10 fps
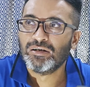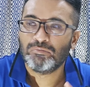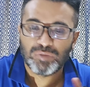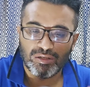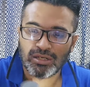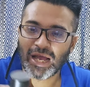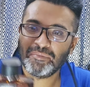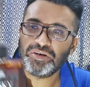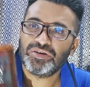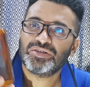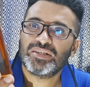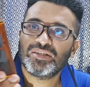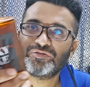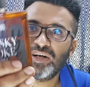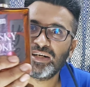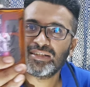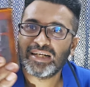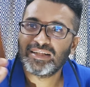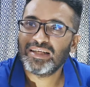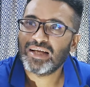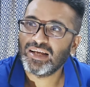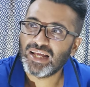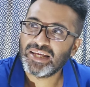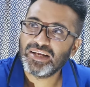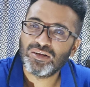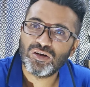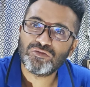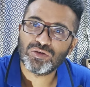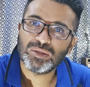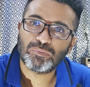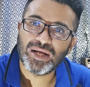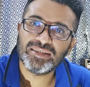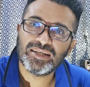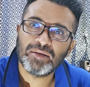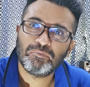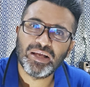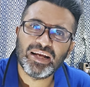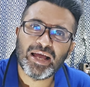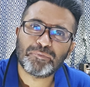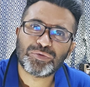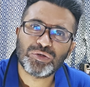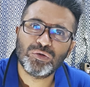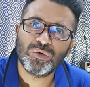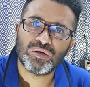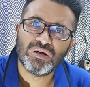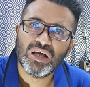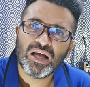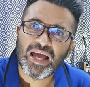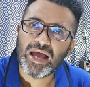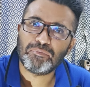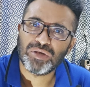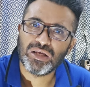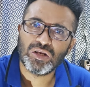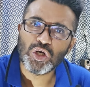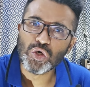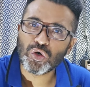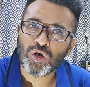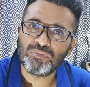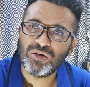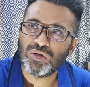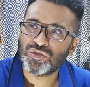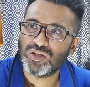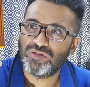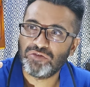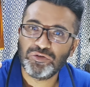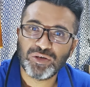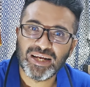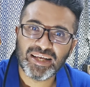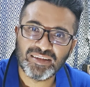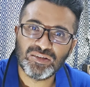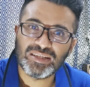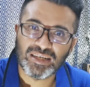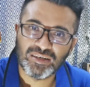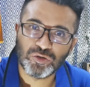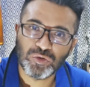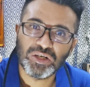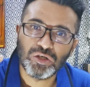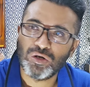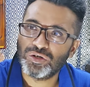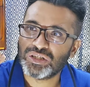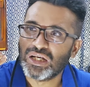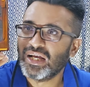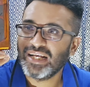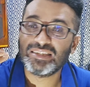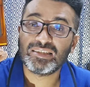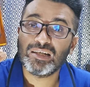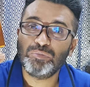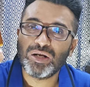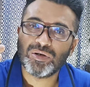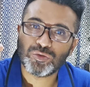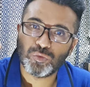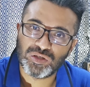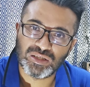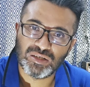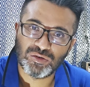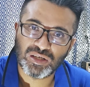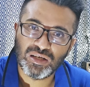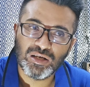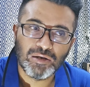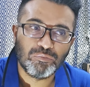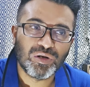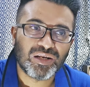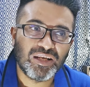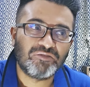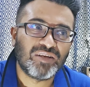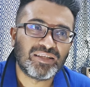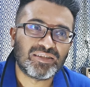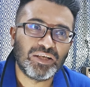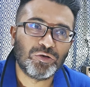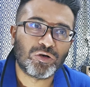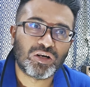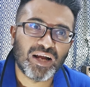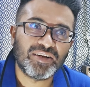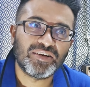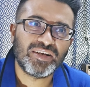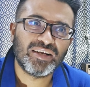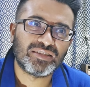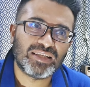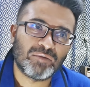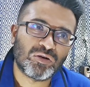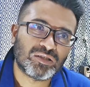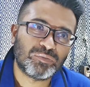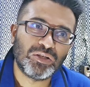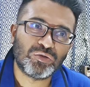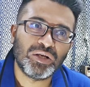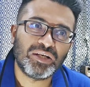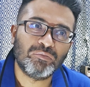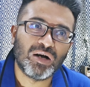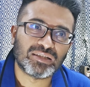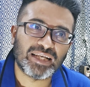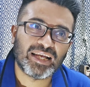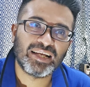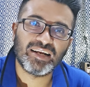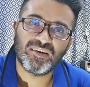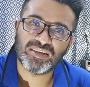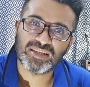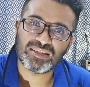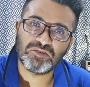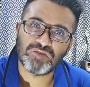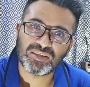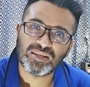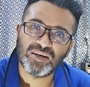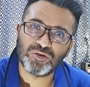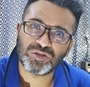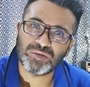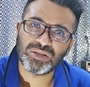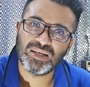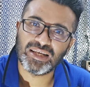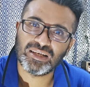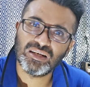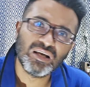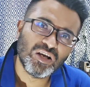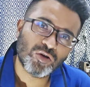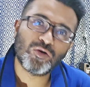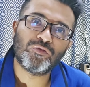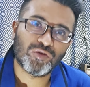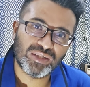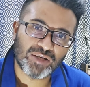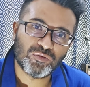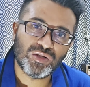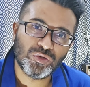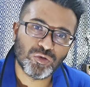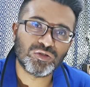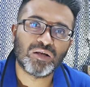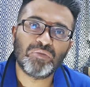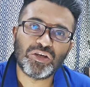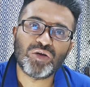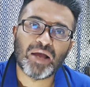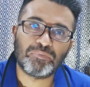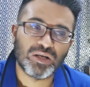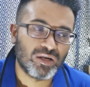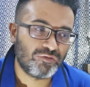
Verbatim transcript: But I'm interested in this fragrance, and I think I like it a lot for the price that I pay. Absolute happy, no complaint whatsoever. If you can get this under twenty dollars, it's still pretty much worth it. Okay. But if let's say your criteria is like, I'm going to spend 20 bucks, I can get a Rasasi Fattan or something like it, go for that one. Those going to make you happier.